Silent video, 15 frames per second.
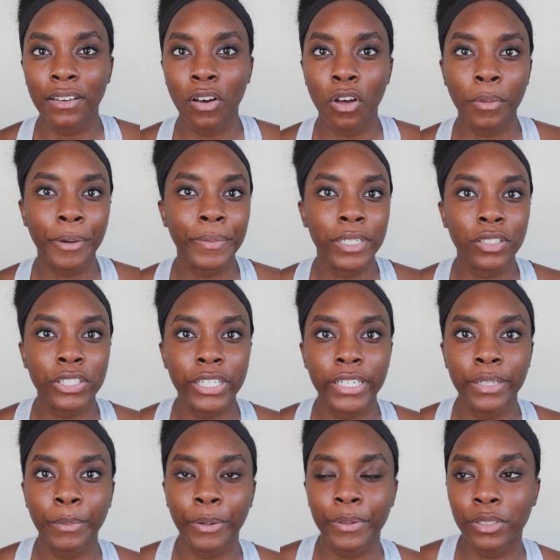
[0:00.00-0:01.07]
Called my
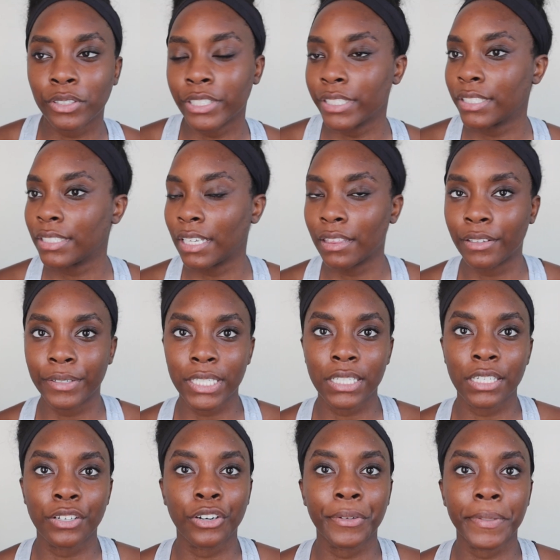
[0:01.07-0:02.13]
realtor. My realtor sent the
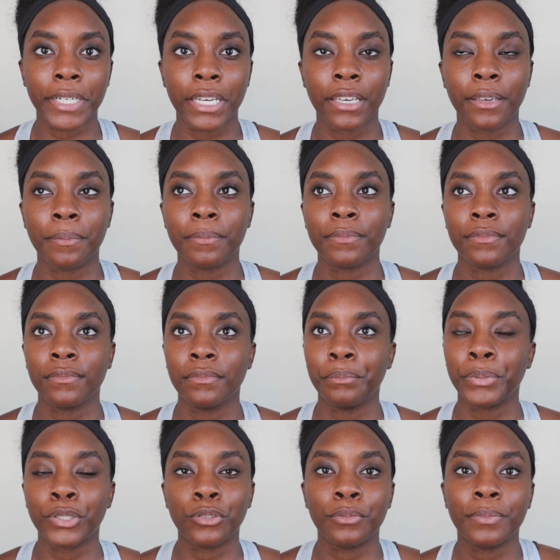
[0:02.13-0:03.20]
receipt over to him.
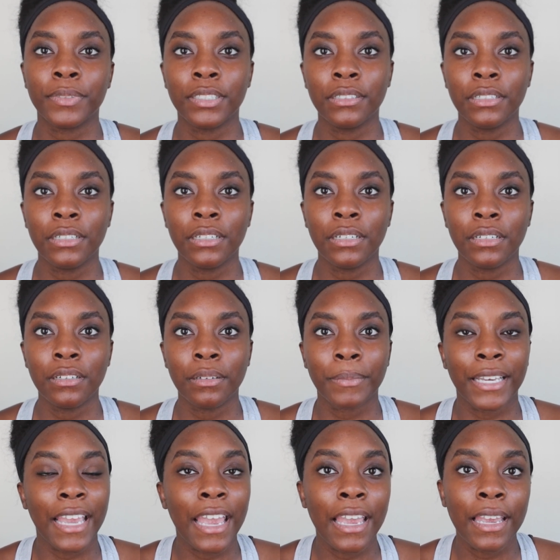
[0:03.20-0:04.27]
Boom. I'm
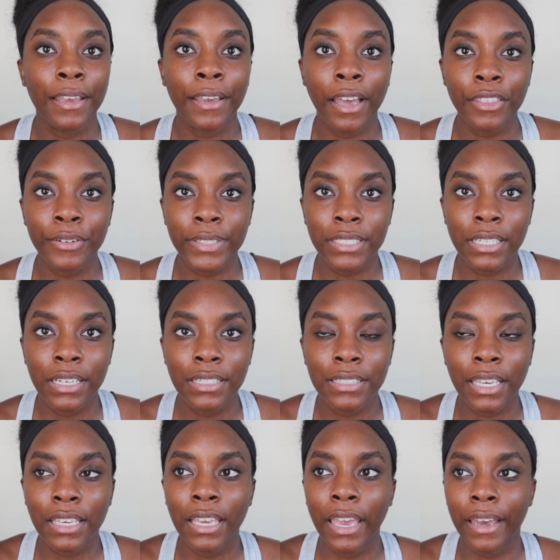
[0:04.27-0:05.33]
like, hey, got the receipt? He's
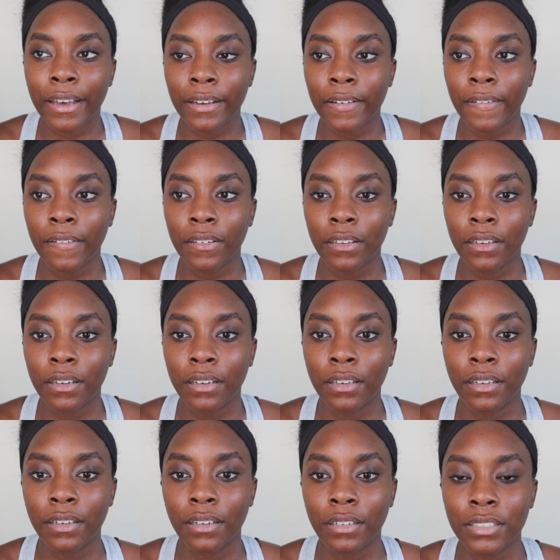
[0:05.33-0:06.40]
like, yeah.
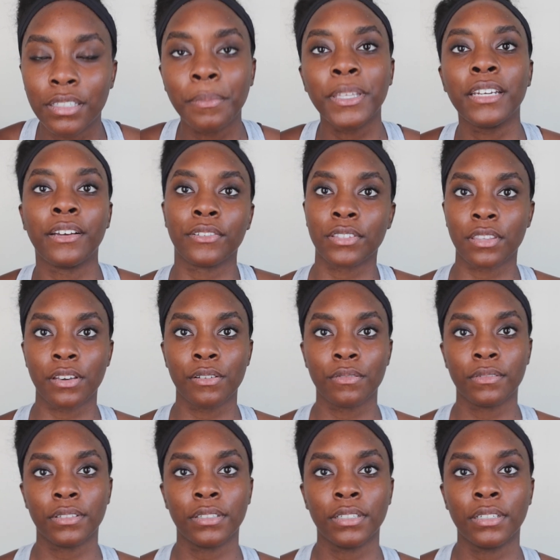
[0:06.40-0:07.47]
Uh, something else
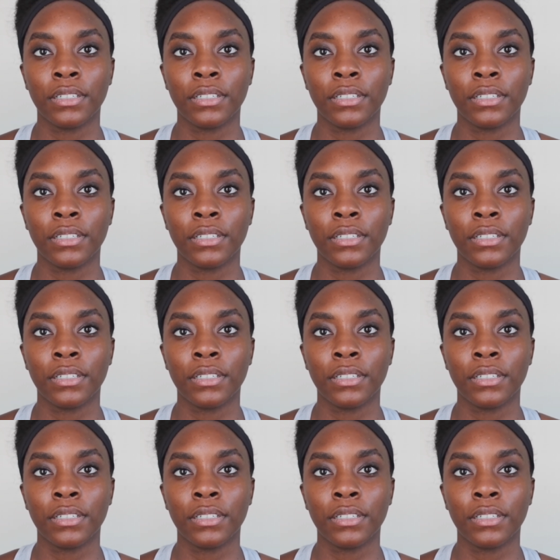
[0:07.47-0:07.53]
though.